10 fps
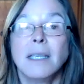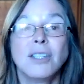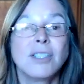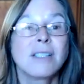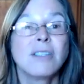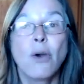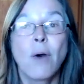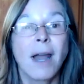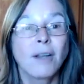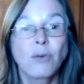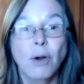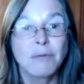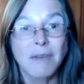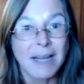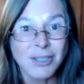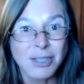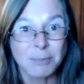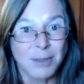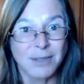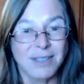you just know how to grow
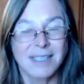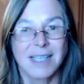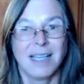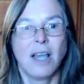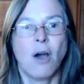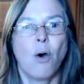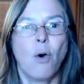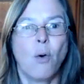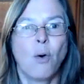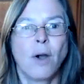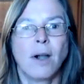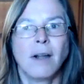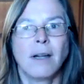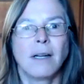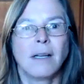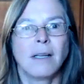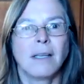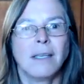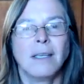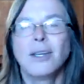vegetables, or
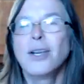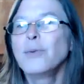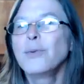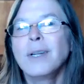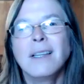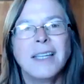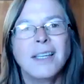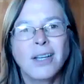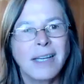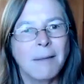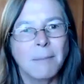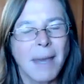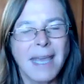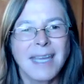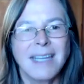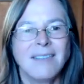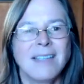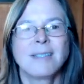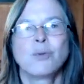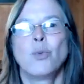you're really good at making
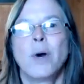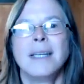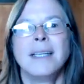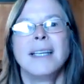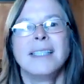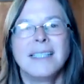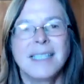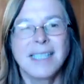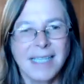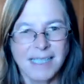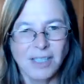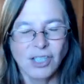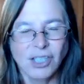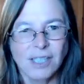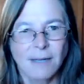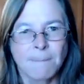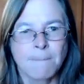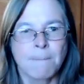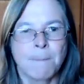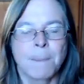this one dish.
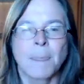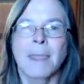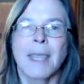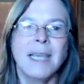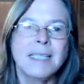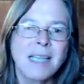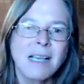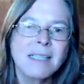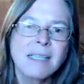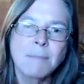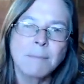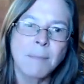It doesn't